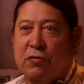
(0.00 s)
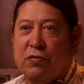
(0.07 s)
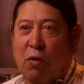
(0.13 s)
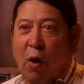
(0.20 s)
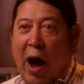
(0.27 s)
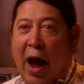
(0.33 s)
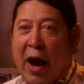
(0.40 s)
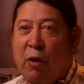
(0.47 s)

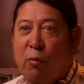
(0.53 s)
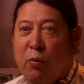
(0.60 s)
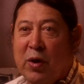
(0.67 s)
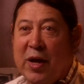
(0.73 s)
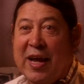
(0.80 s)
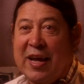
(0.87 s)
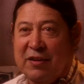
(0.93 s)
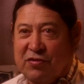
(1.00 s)
So I
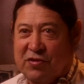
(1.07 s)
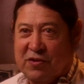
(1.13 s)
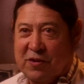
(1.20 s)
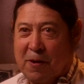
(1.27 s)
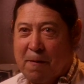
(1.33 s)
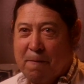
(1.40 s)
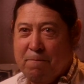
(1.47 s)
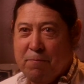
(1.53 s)
reached
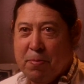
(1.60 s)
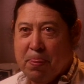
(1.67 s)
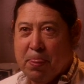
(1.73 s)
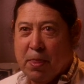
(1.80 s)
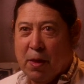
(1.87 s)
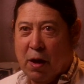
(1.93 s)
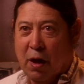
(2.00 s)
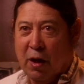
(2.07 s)

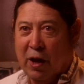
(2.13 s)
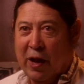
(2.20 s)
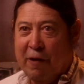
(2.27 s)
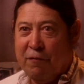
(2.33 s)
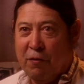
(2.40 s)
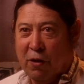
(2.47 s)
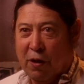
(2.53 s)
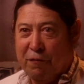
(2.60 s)
a
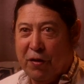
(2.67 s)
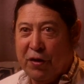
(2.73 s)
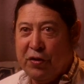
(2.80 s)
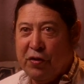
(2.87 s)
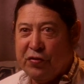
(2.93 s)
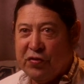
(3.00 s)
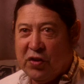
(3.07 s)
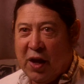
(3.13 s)
level of
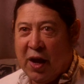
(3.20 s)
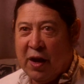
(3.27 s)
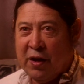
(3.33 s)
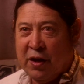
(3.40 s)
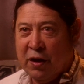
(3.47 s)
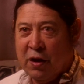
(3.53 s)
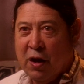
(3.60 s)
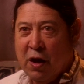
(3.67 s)

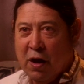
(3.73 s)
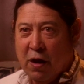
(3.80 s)
understanding